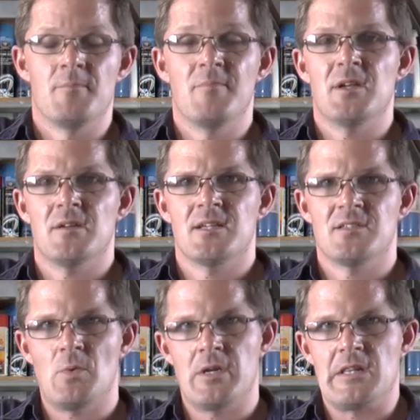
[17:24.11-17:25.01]
But I
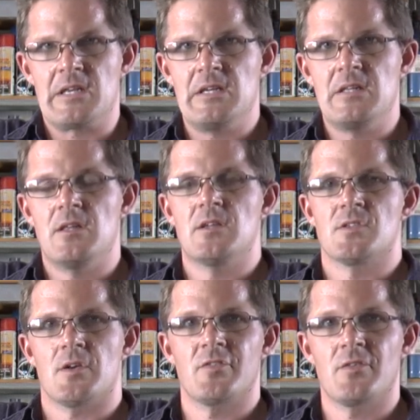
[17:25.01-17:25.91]
guess one of the key things
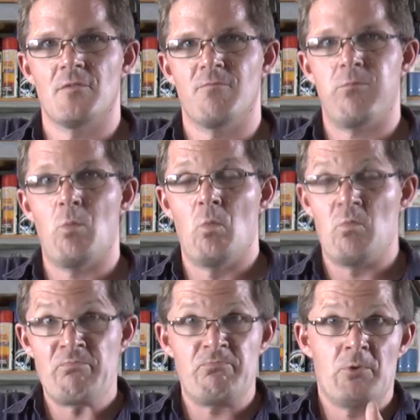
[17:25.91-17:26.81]
I sort of
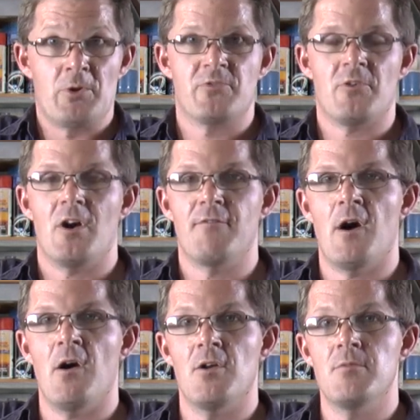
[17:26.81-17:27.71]
want to drive
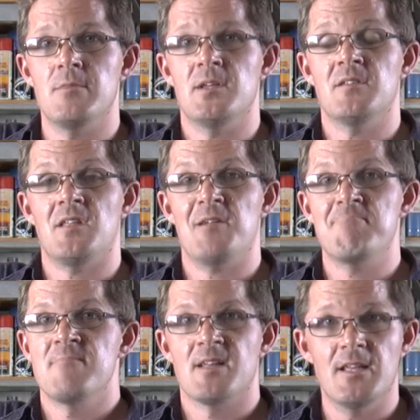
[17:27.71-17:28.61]
home is that
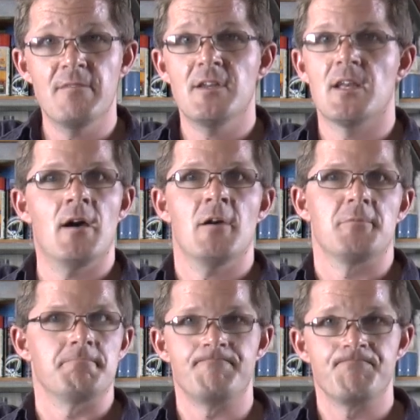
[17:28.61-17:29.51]
give it a go.
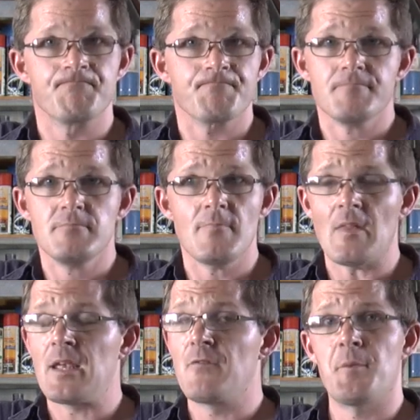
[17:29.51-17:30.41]

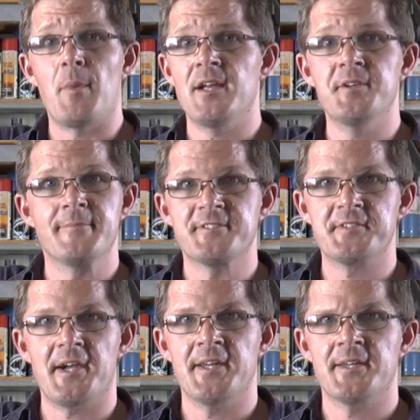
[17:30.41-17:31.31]
If you make a
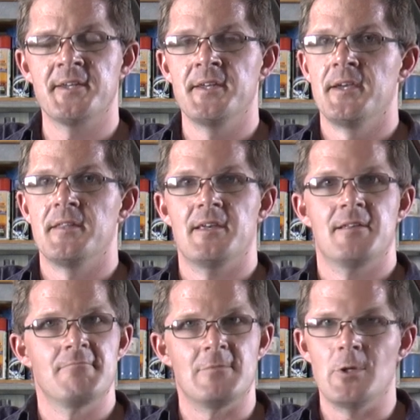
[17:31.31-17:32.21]
mistake,
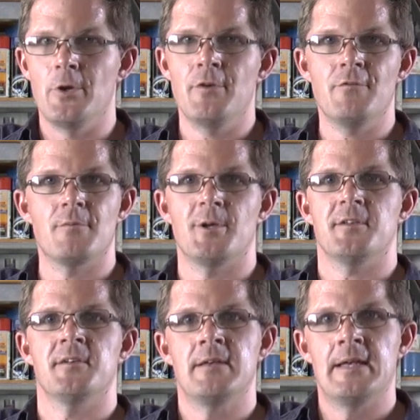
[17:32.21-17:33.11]
then learn from it.
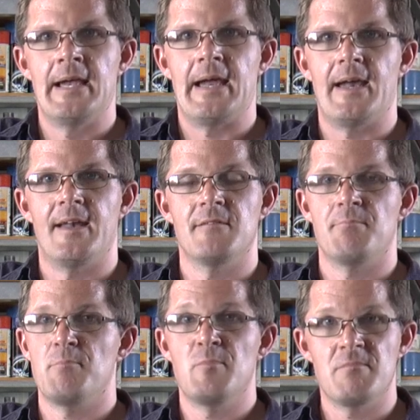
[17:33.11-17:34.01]
And
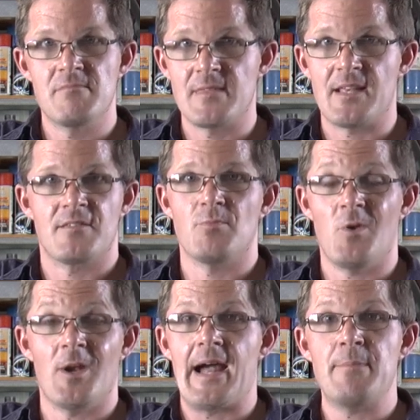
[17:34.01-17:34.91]
that's
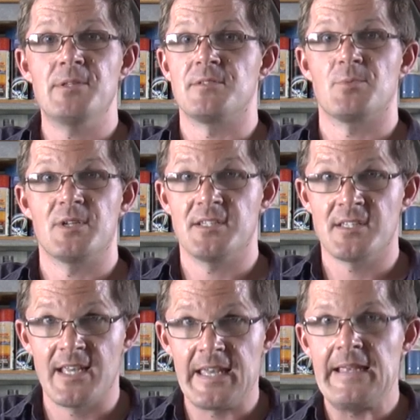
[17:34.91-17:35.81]
what happens. We
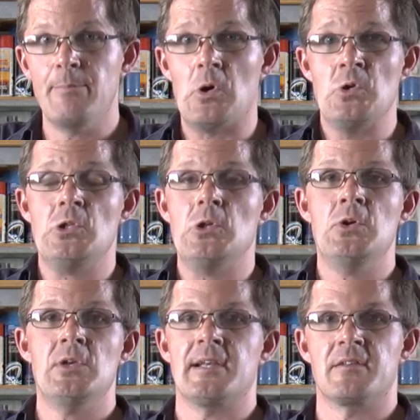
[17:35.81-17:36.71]
just keep on
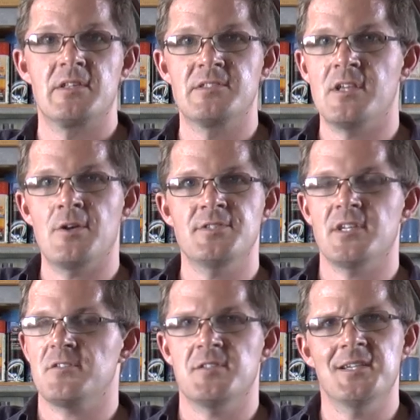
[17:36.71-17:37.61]
learning. There's no
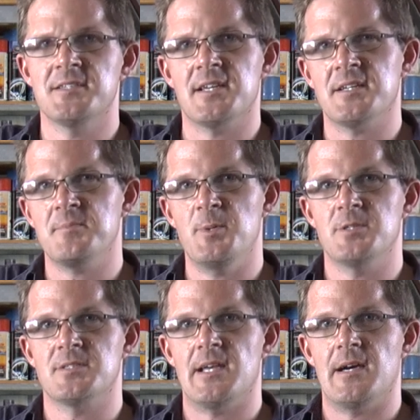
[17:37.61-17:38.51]
such thing as
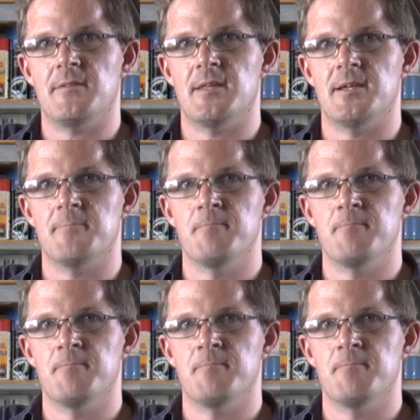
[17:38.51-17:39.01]
experts out there.